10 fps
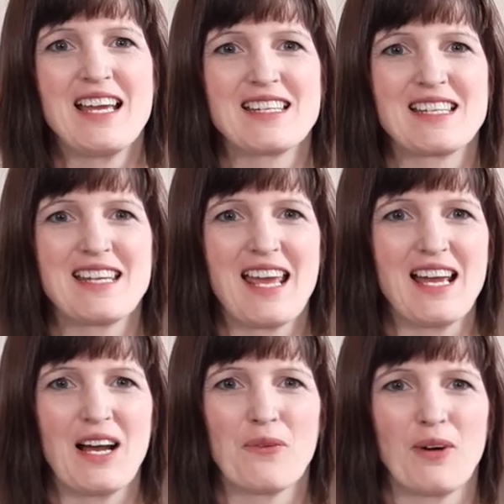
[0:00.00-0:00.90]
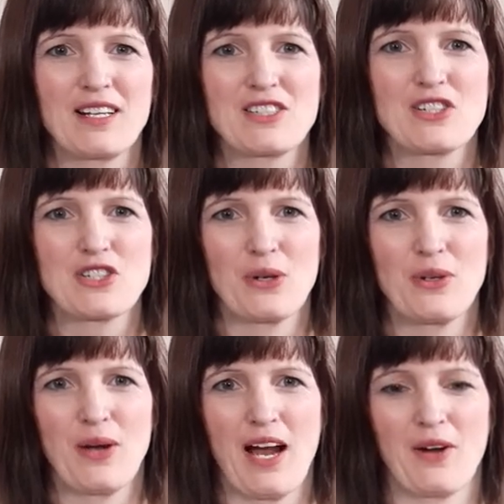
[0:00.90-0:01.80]
Today I wanted to show
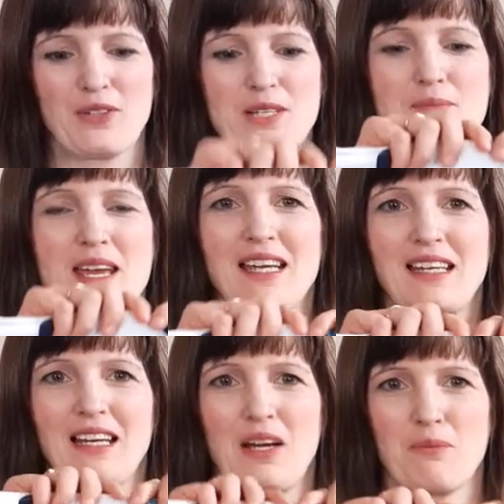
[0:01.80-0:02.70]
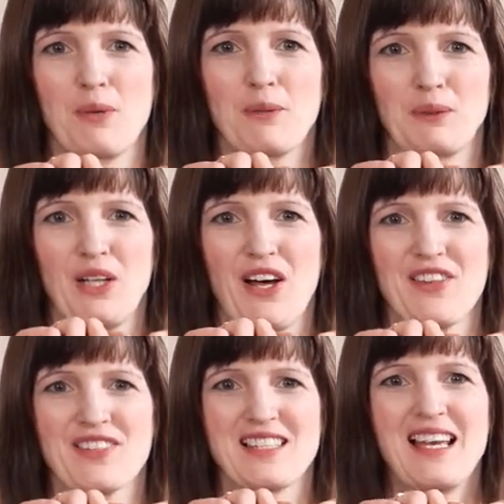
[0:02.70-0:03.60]
you how to make burr
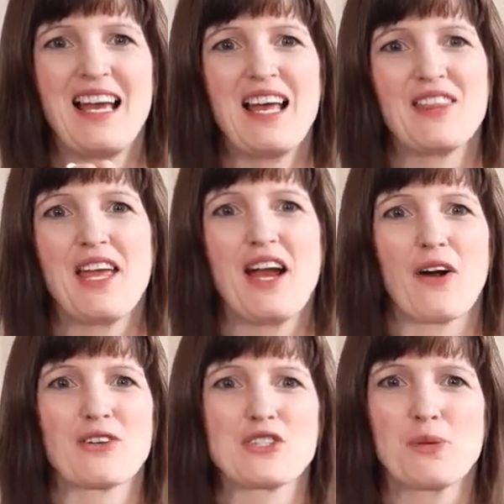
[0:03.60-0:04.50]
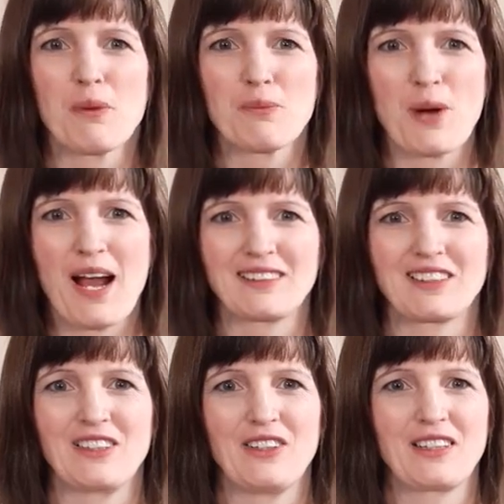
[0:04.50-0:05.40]
cloths. They are super
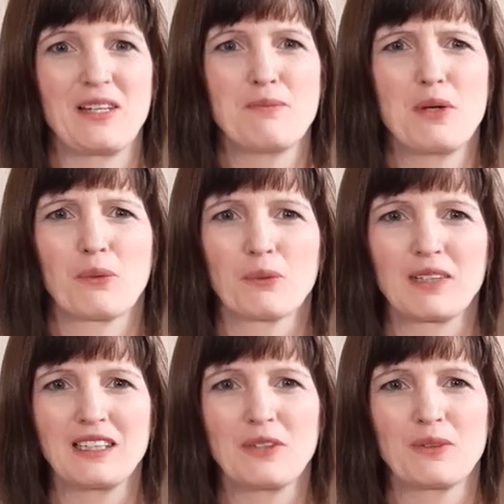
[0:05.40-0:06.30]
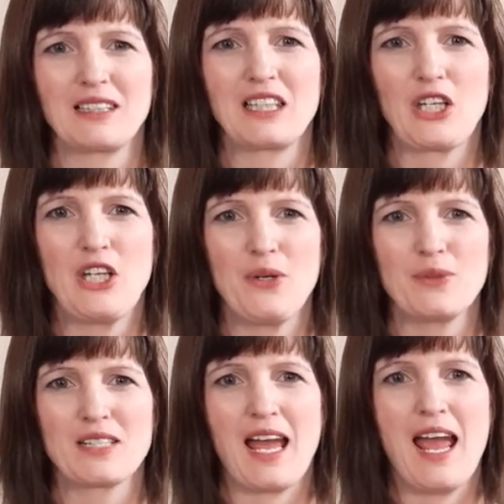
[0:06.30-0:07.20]
practical, can be really
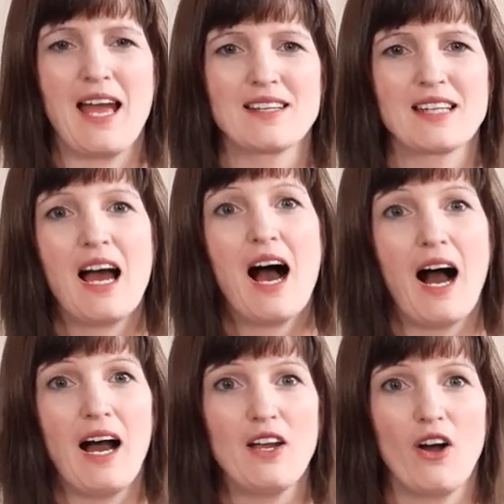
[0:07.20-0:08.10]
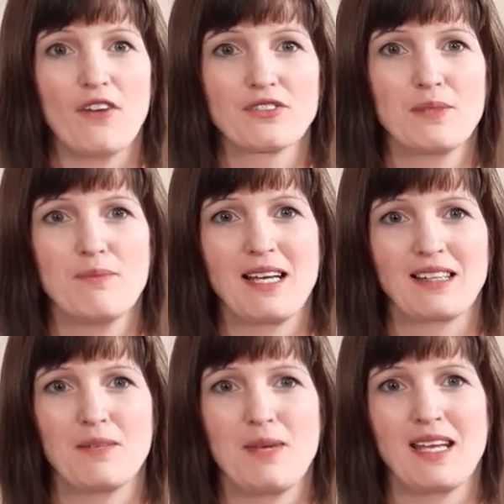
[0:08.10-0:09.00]
cute, and I often make
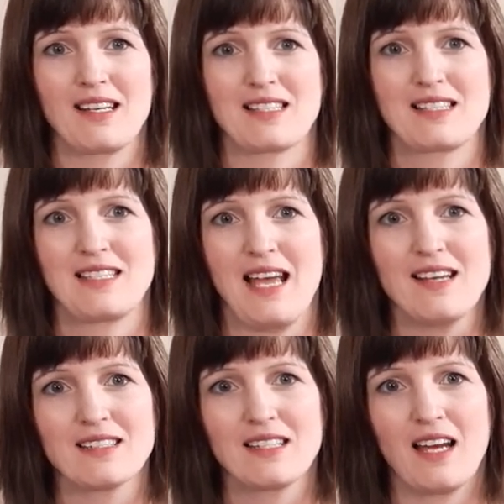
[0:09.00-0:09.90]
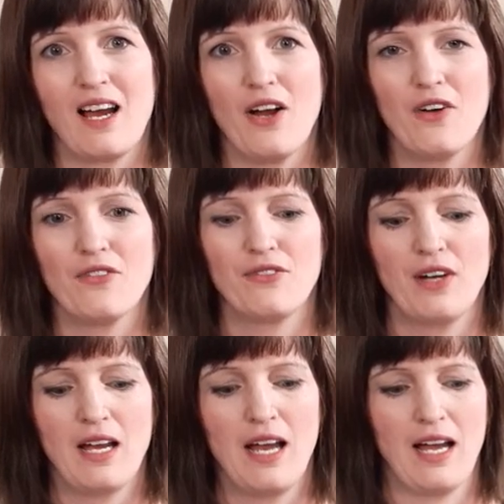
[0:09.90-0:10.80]
them in a set of
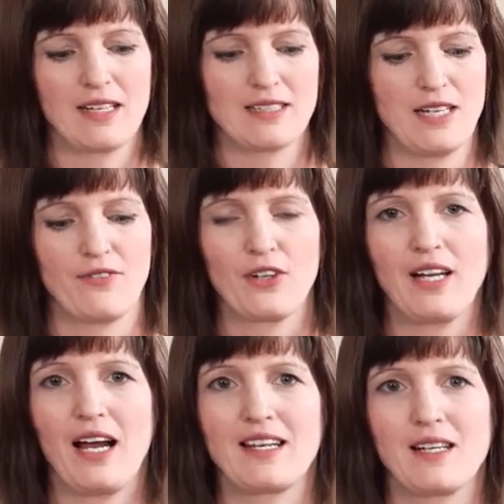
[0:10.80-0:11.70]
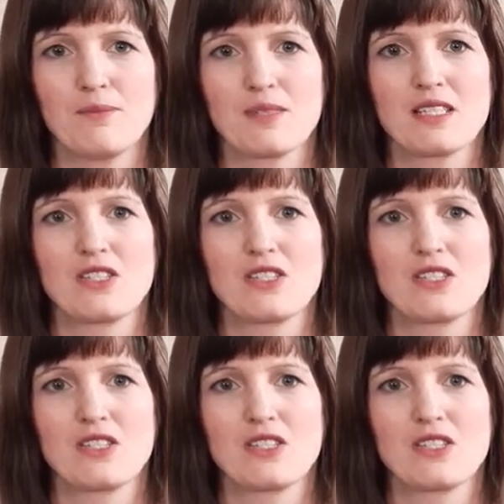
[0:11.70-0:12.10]
different items.